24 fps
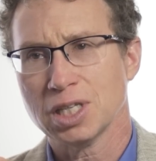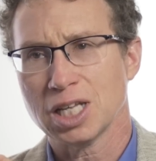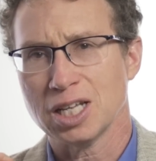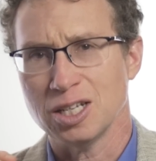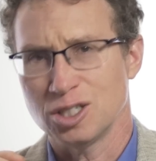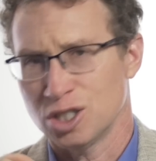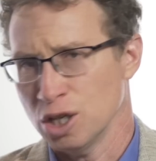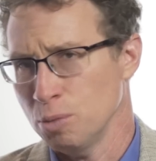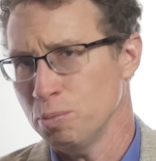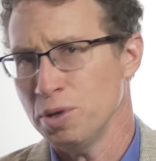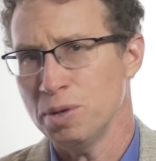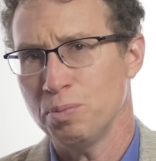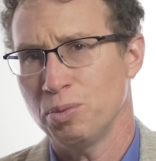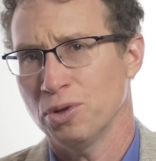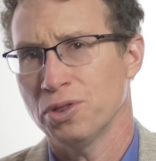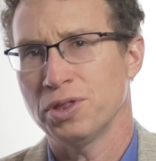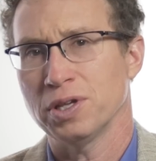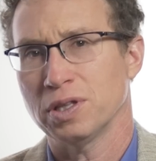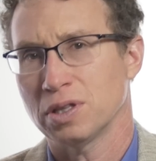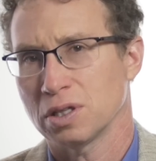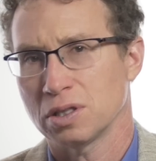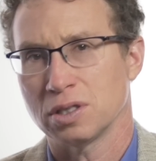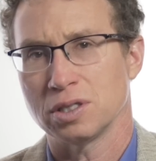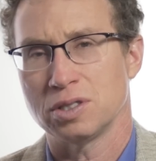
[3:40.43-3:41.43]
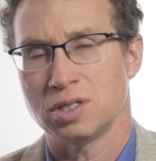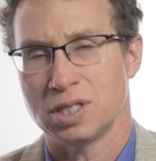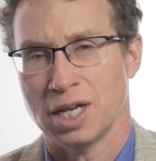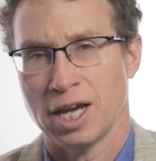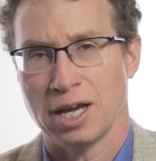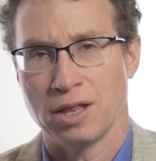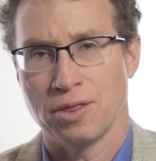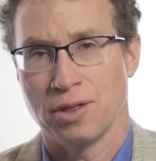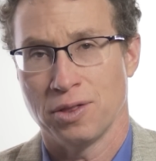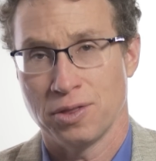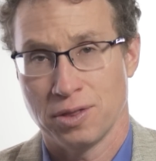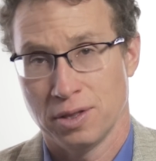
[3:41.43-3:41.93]
Some people think that the,
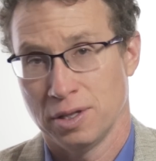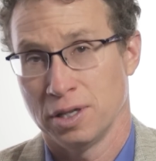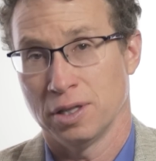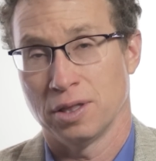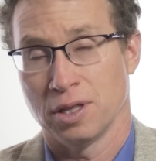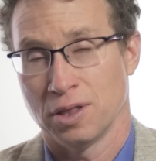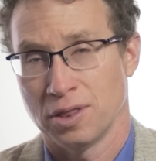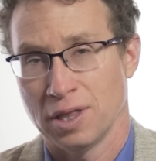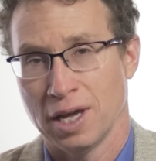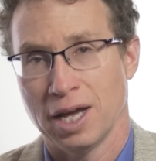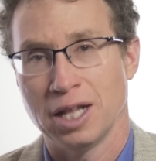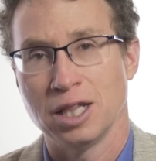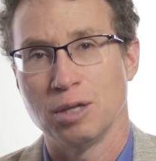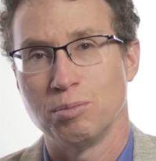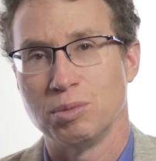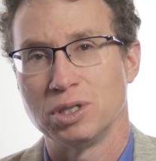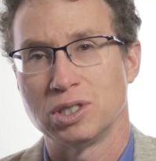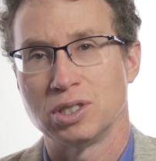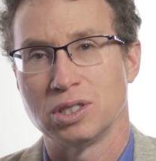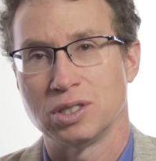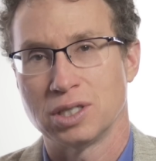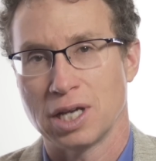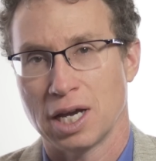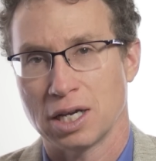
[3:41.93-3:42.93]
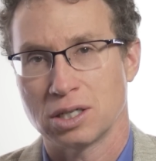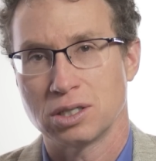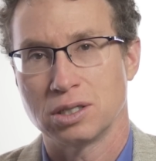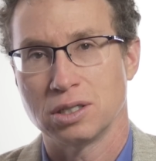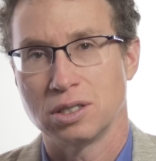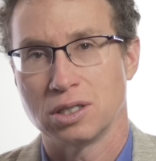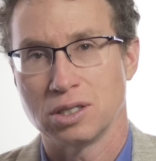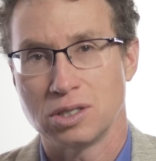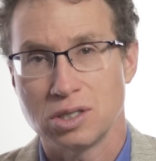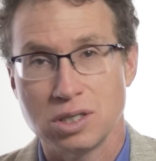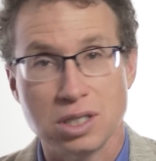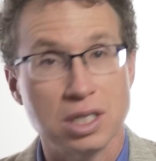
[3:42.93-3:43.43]
that, that the thalamus is actually
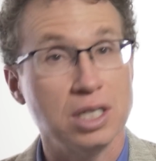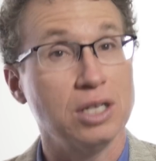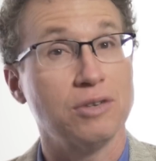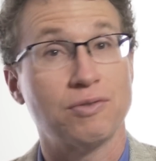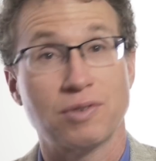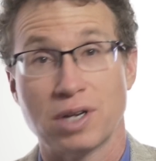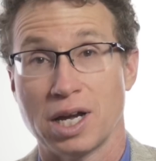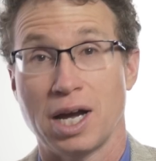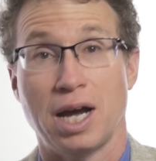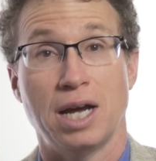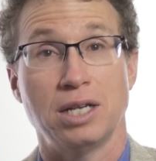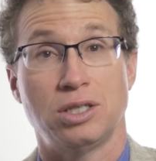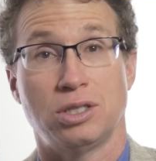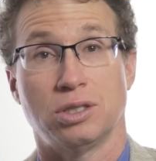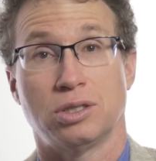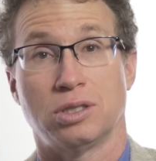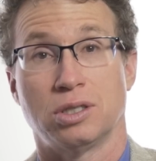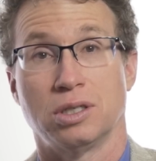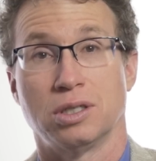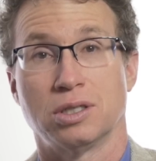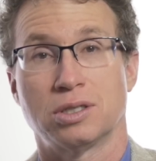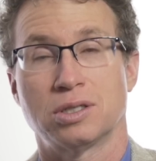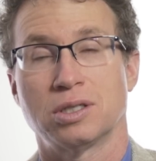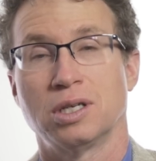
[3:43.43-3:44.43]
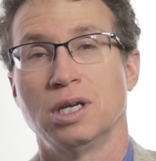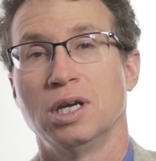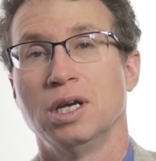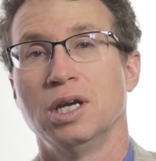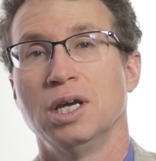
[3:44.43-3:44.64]
the seat of consciousness,